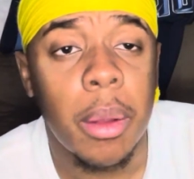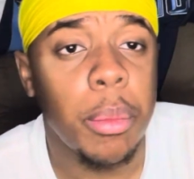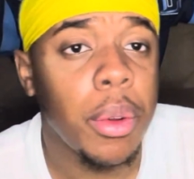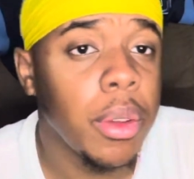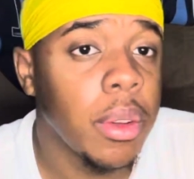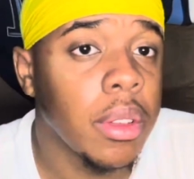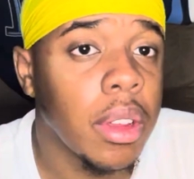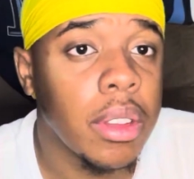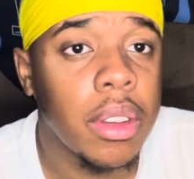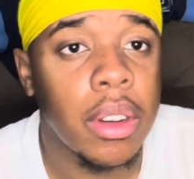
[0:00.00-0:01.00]
Bring you
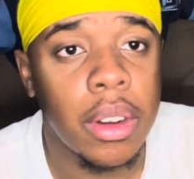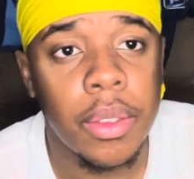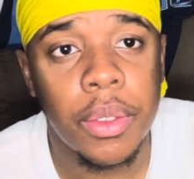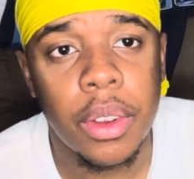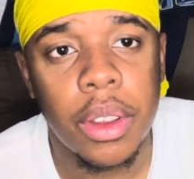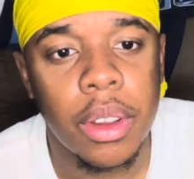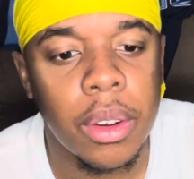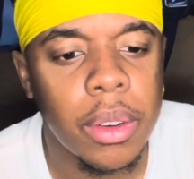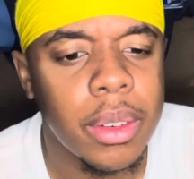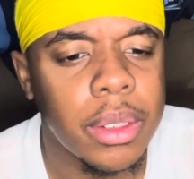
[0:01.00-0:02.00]
another
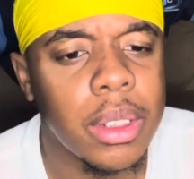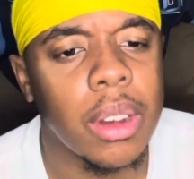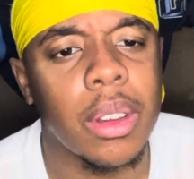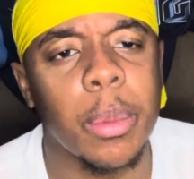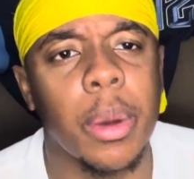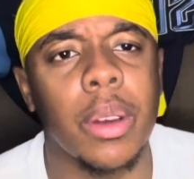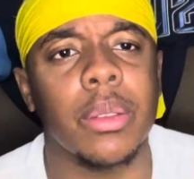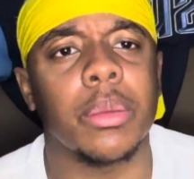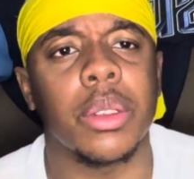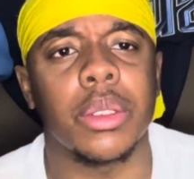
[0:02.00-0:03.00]
video talking
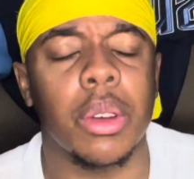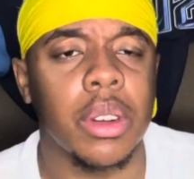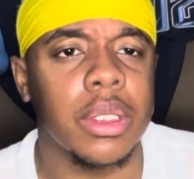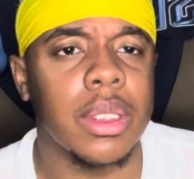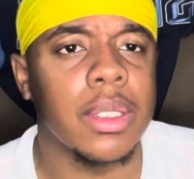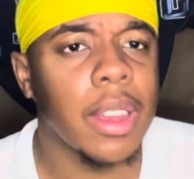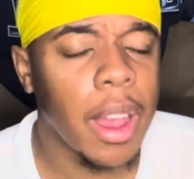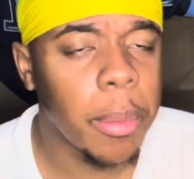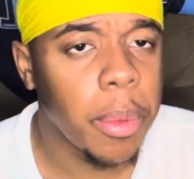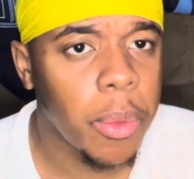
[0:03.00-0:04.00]
about the trades that
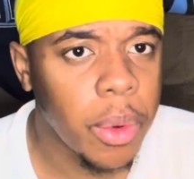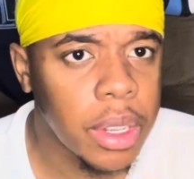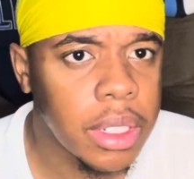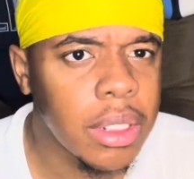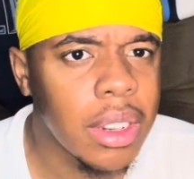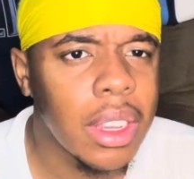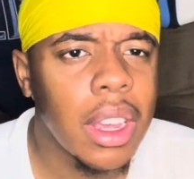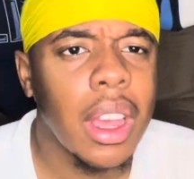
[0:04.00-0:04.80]
happened recently